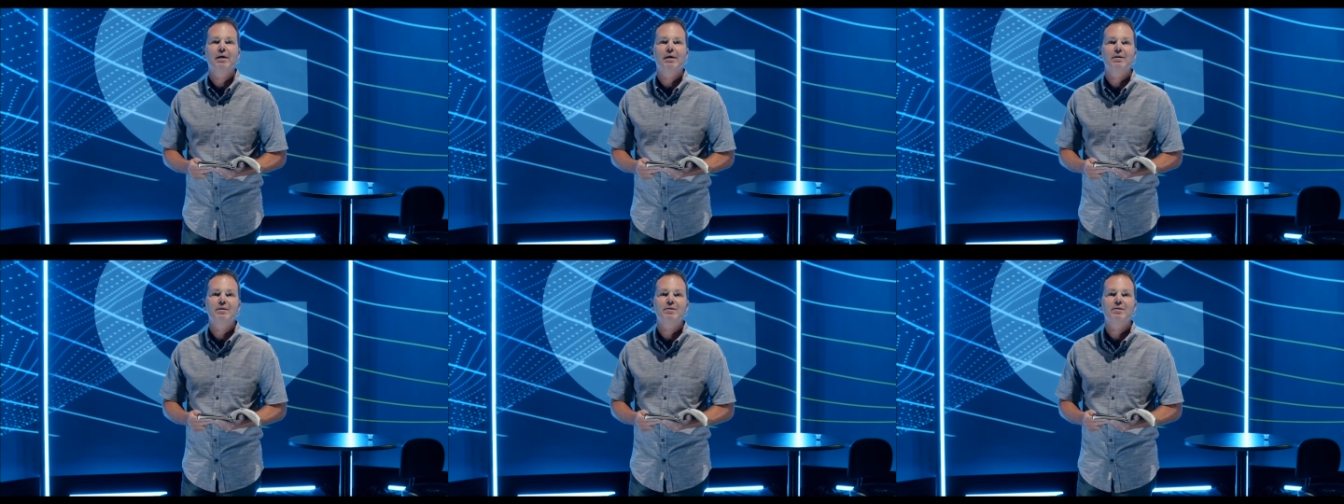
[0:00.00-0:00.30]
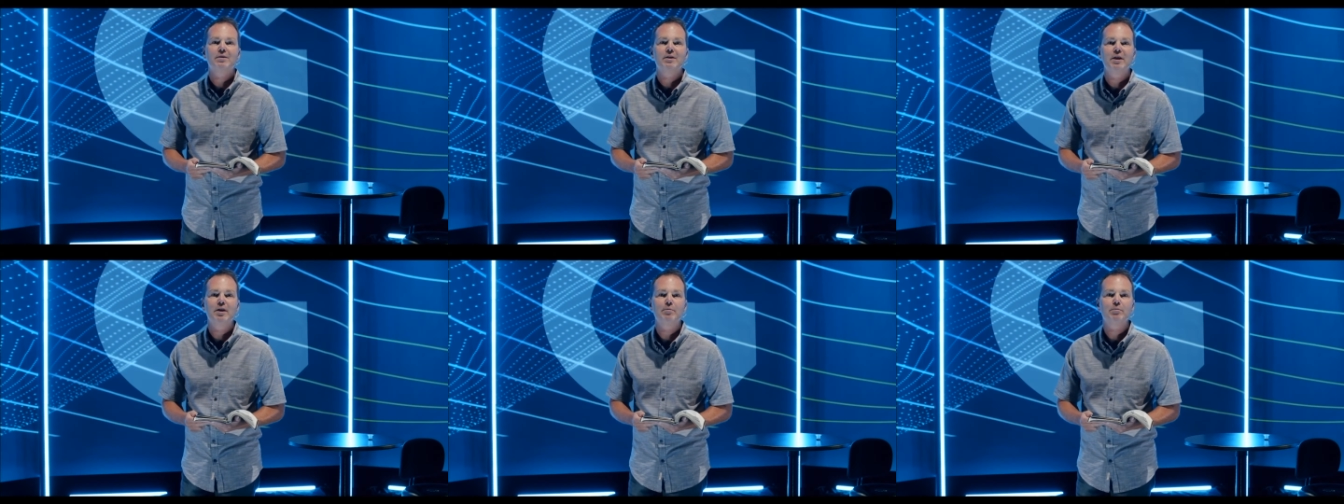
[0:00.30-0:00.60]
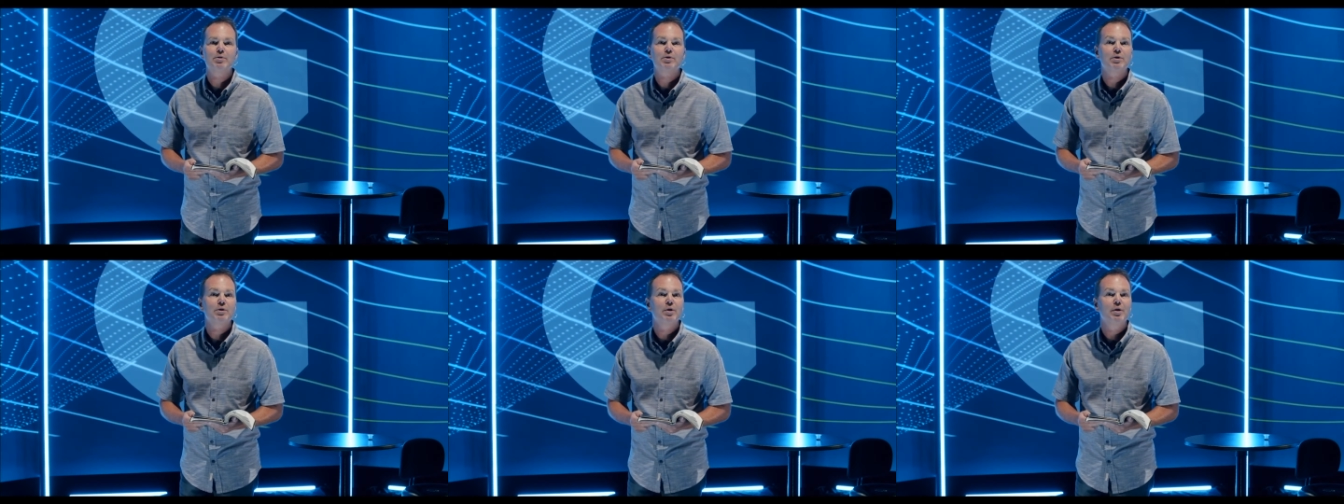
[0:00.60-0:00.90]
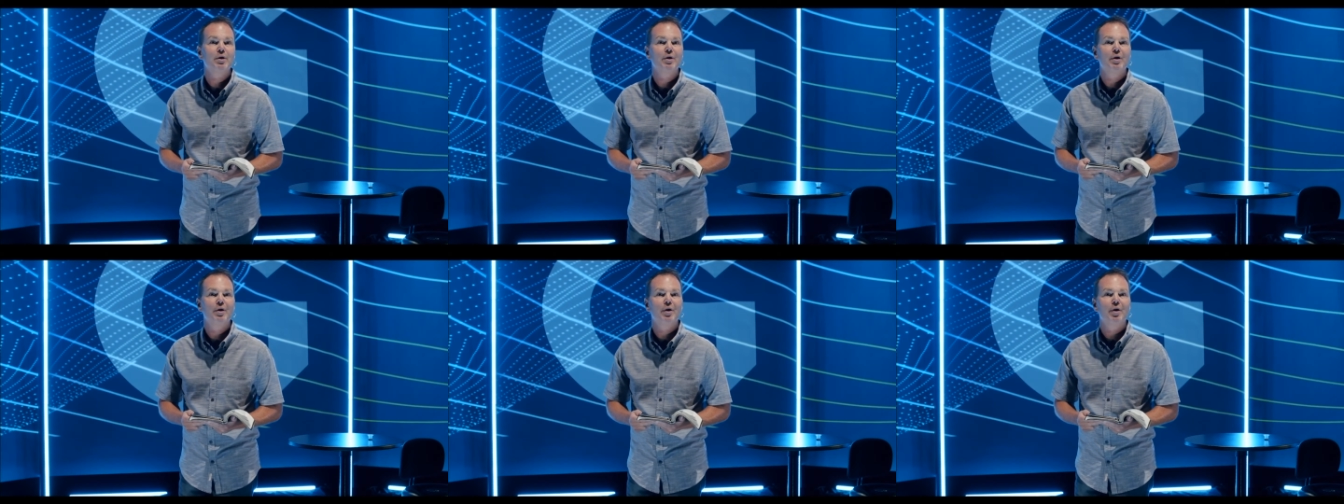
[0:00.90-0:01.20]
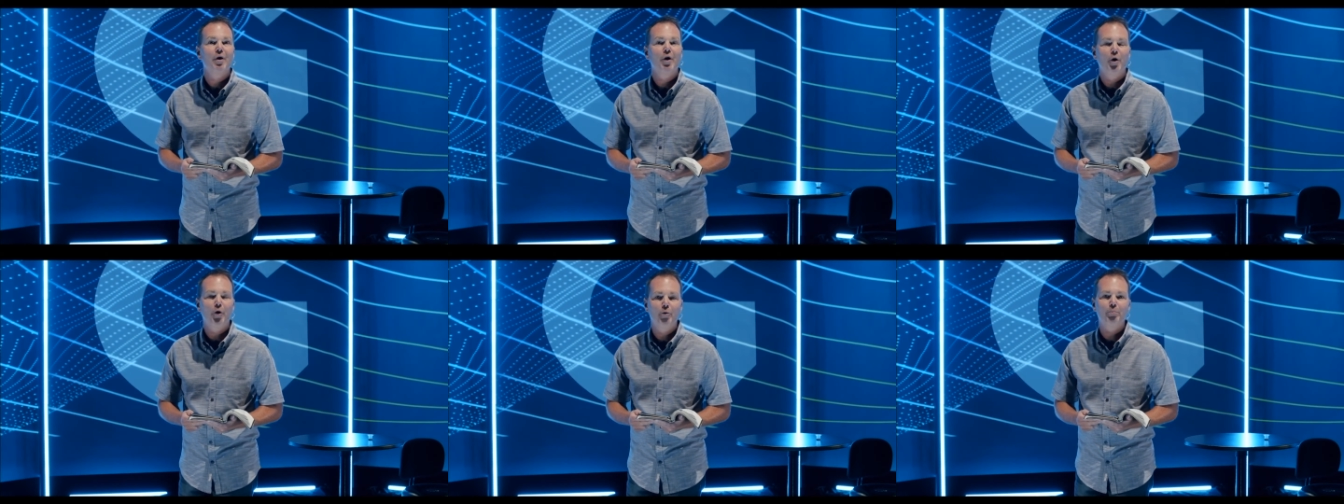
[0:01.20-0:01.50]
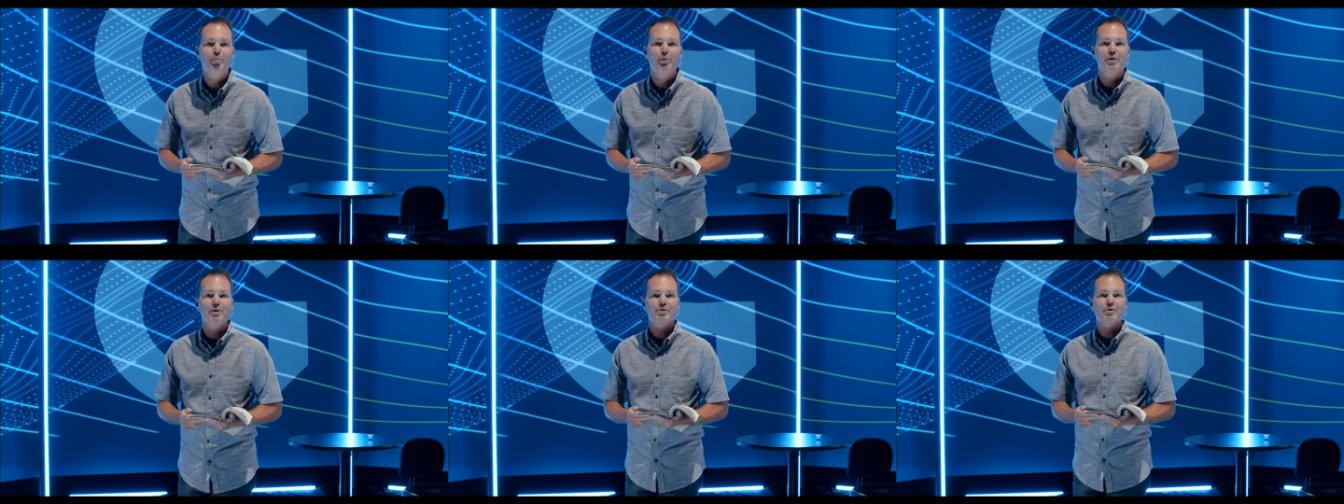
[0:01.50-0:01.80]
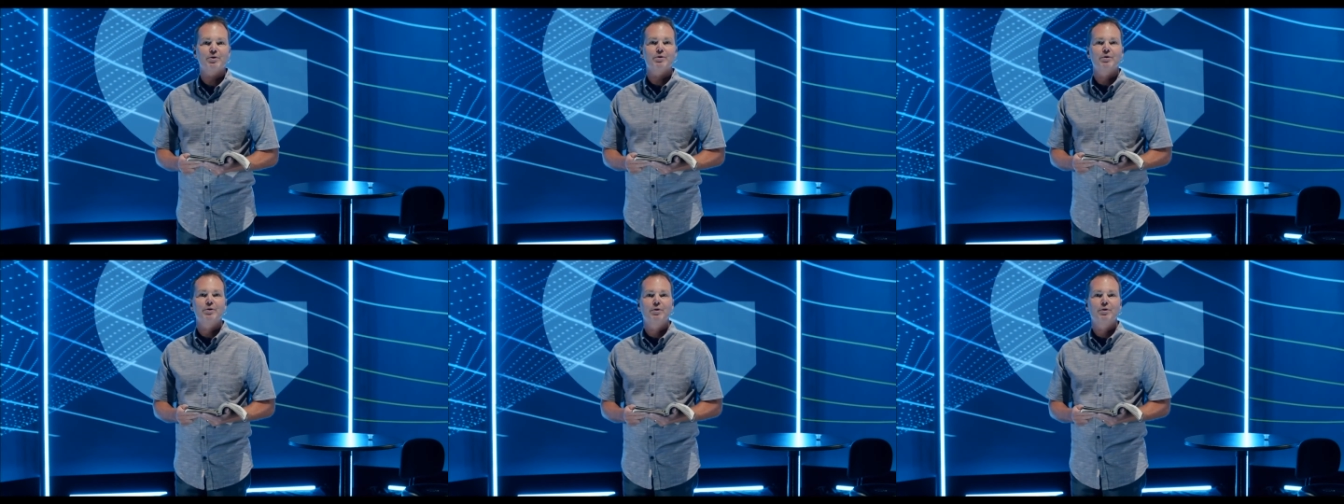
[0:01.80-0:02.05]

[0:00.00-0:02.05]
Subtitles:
seems hopeless.